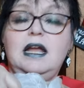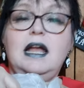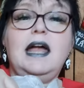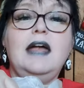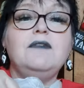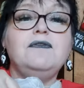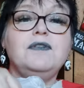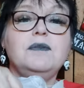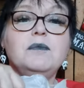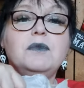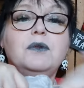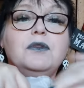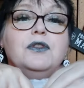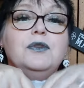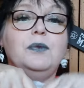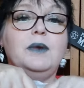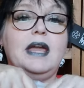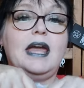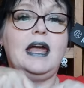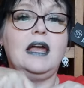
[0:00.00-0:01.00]
Every month
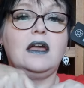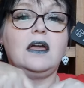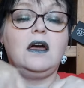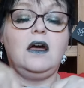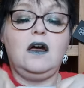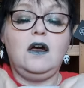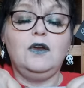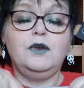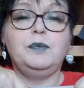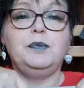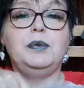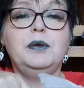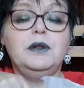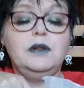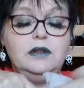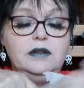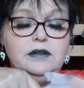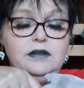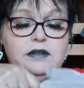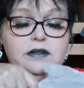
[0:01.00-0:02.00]
we get a card
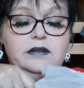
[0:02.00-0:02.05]
pull.